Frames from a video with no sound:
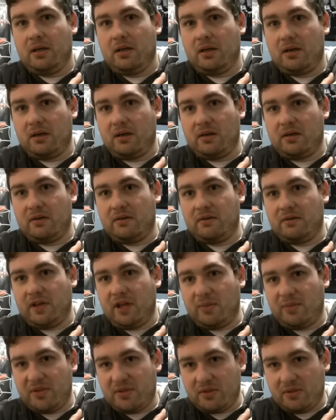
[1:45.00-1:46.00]
of
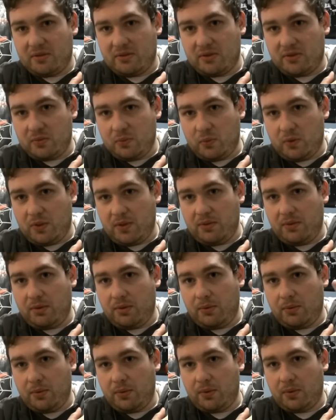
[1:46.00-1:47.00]
episodes 1
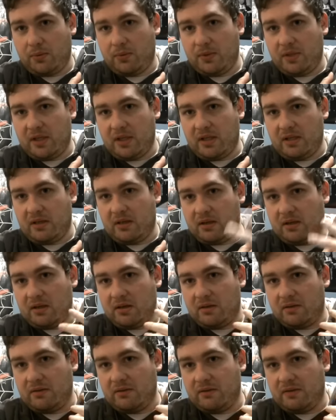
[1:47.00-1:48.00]
through 3
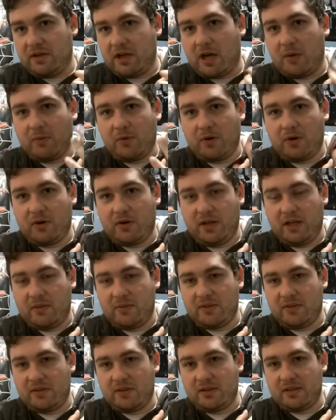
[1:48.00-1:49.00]
of Kamen Rider
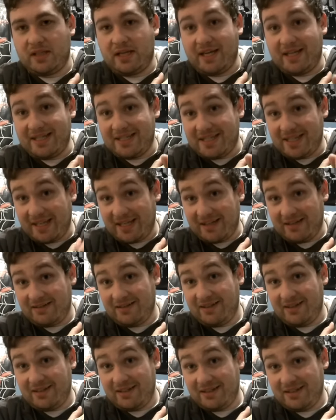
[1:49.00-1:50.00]
Amazon. I
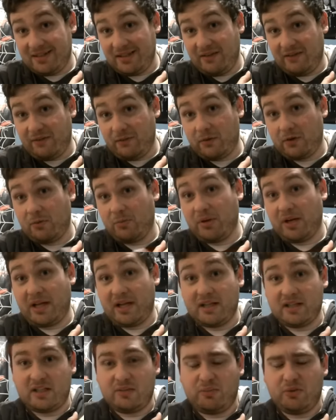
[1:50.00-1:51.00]
technically did see 4, but
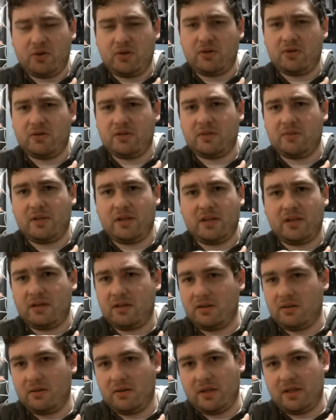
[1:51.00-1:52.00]
as spoilers, I'm not going
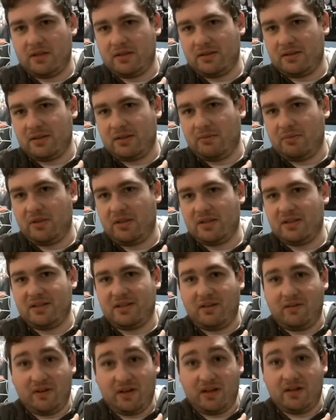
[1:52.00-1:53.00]
to go ahead and see it because
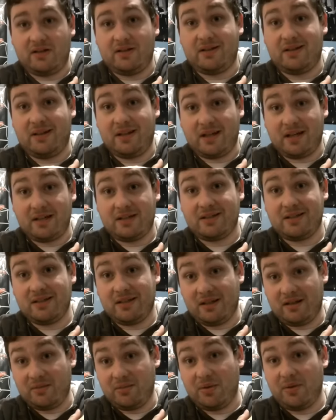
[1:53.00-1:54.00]
TV-Nihon did not
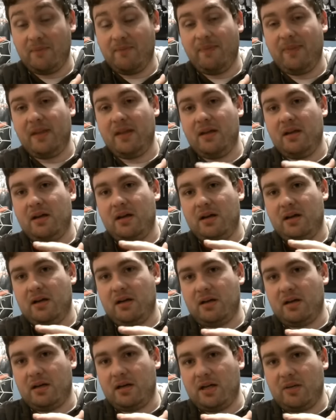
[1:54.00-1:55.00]
sub
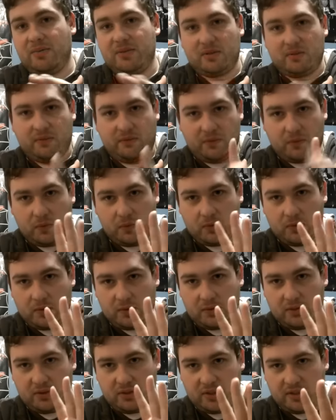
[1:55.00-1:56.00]
uh, episode
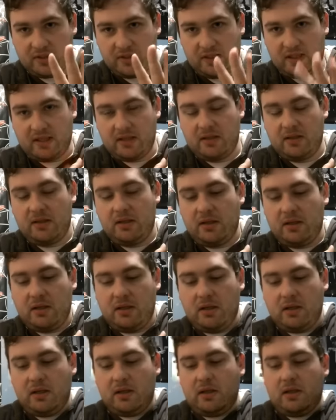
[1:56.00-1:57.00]
4 just yet.
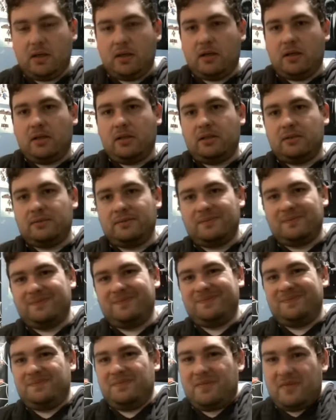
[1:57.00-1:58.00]
Um,
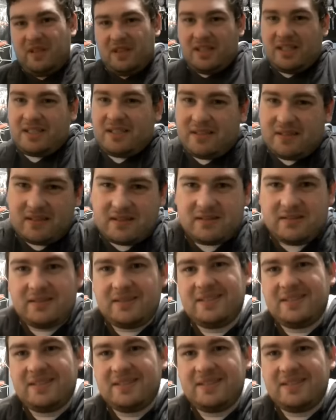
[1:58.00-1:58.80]
let's